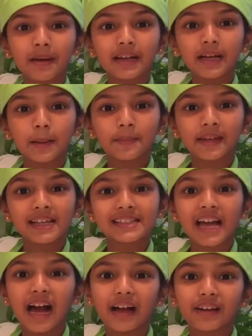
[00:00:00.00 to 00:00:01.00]
my cupcakes
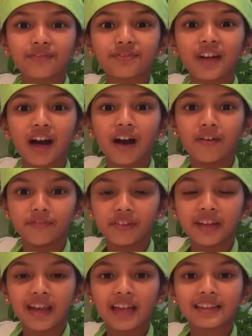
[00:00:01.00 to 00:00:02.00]
out of the oven
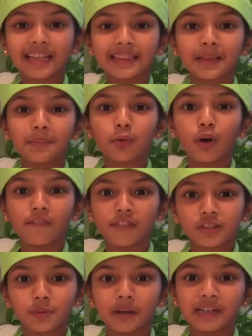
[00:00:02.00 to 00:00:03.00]
and let them cool for
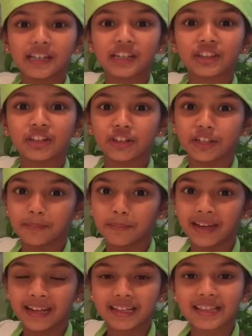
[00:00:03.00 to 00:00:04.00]
20 to 30
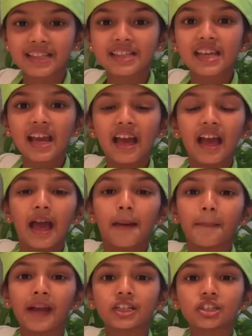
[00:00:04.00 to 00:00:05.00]
minutes.
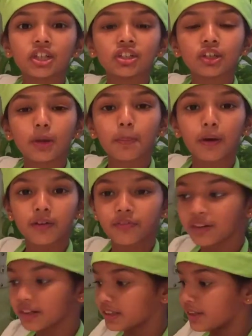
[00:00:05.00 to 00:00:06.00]
Make sure they're
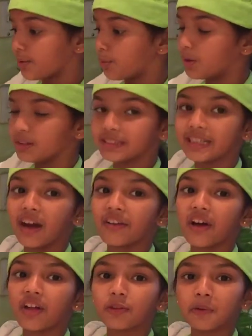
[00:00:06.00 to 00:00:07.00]
perfectly cooled down,
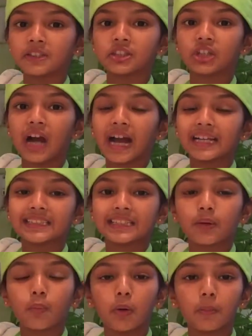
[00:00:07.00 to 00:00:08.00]
otherwise your
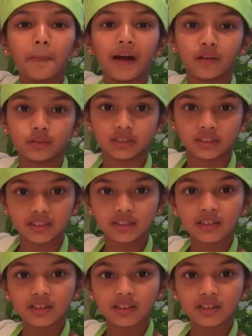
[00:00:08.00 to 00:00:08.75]
icing will melt.